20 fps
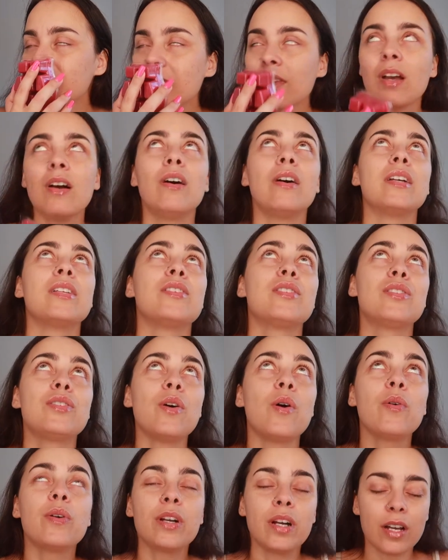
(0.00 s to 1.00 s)
oh, it's
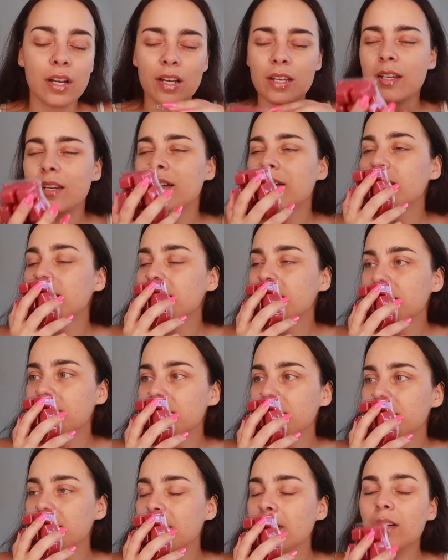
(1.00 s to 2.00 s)
so good.
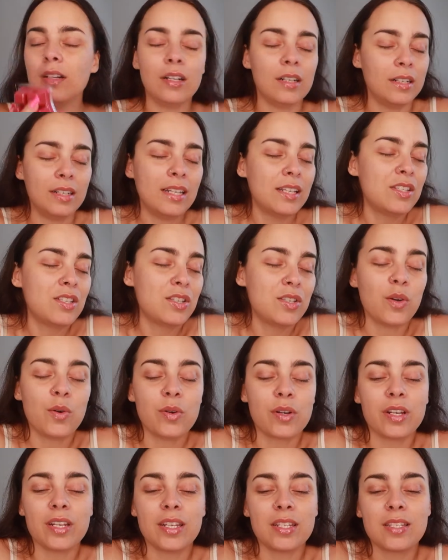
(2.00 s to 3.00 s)
Oh, it's so good.